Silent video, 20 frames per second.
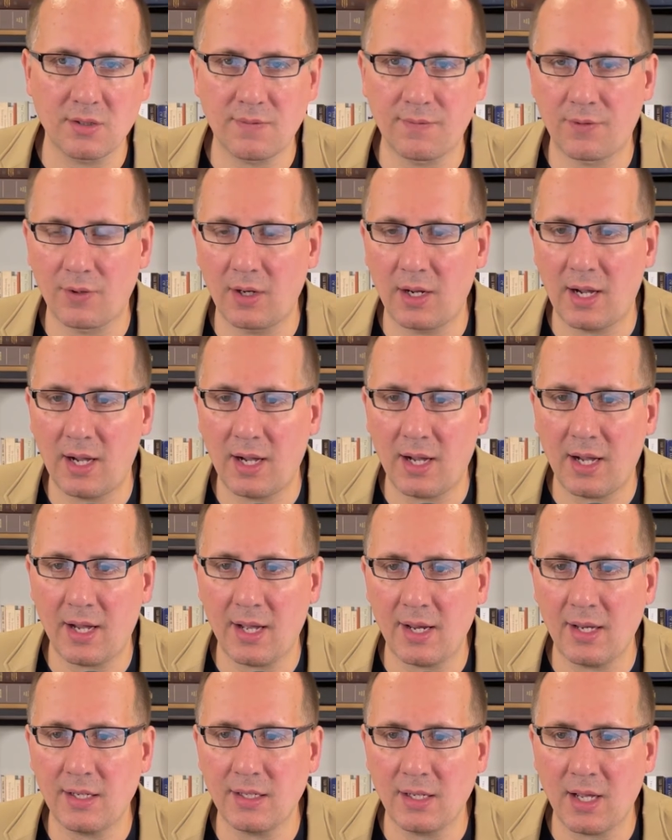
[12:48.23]
for
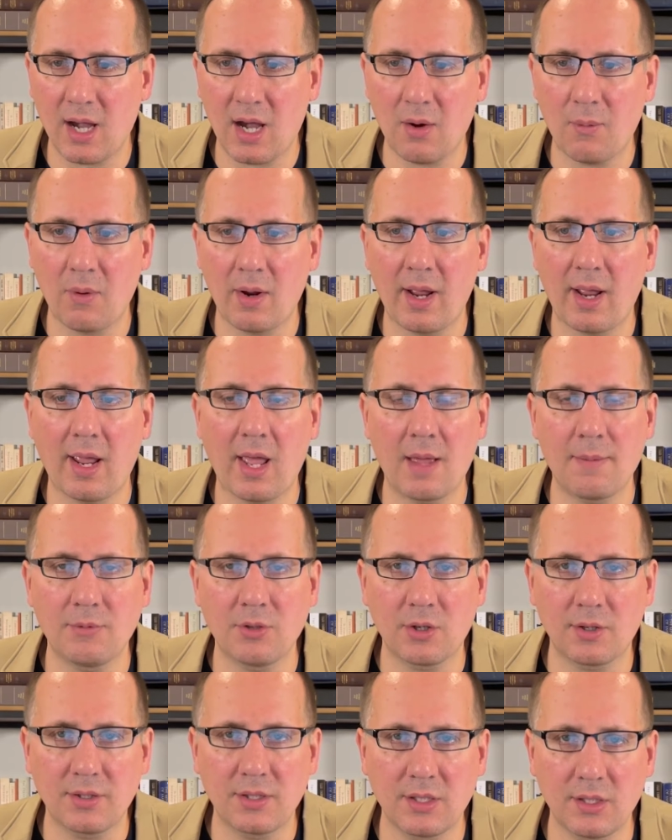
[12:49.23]
I, Yahweh, am
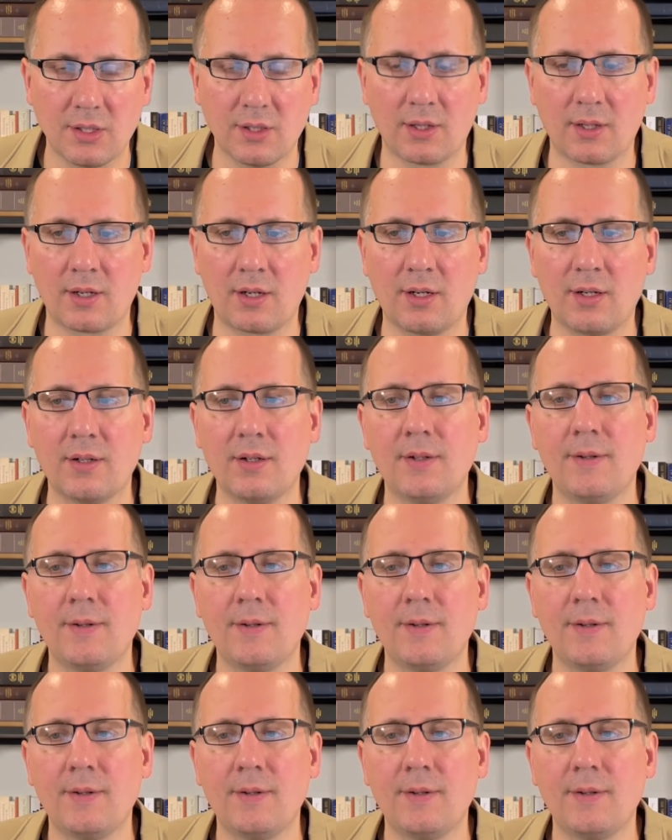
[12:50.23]
your healer."